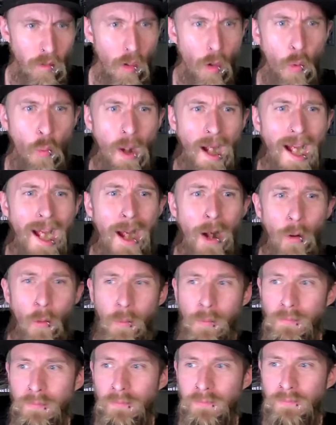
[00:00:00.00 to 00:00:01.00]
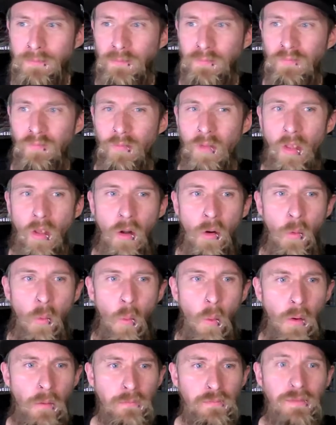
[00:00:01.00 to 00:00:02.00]
Wow.
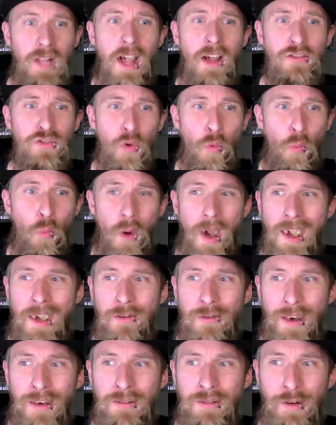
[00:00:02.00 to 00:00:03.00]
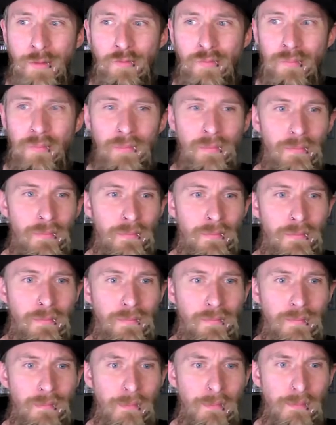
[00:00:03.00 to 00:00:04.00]
That is a way crazier.
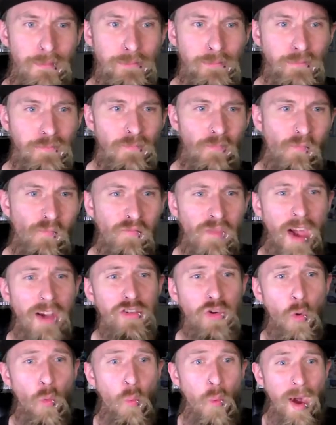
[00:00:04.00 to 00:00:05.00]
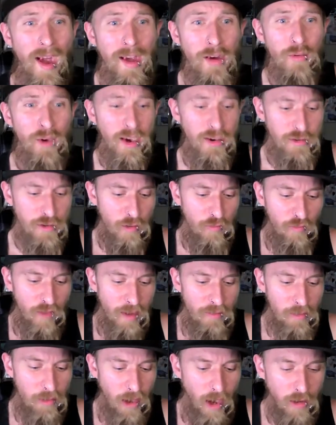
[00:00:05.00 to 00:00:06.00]
That's a way crazier
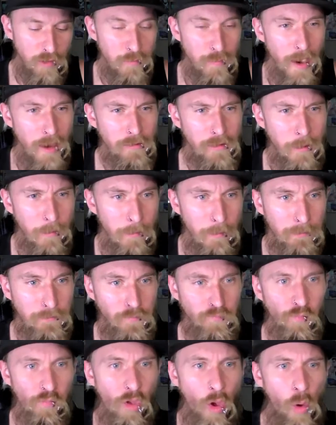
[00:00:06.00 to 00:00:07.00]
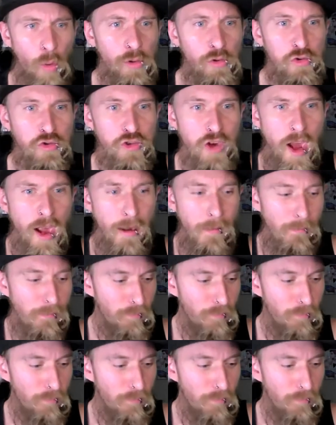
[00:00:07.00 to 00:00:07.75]
flavor than I expected. Holy shit.